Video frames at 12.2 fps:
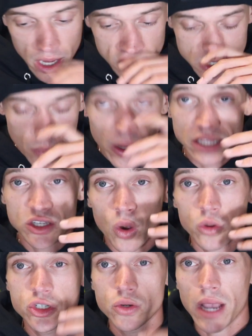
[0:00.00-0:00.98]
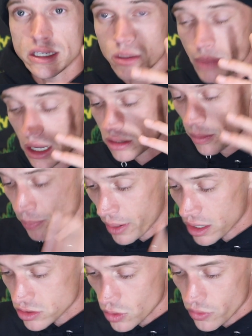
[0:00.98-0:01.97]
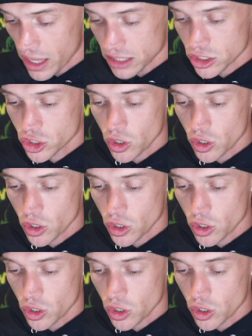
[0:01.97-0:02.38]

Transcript: So I told you guys about the puzzle that's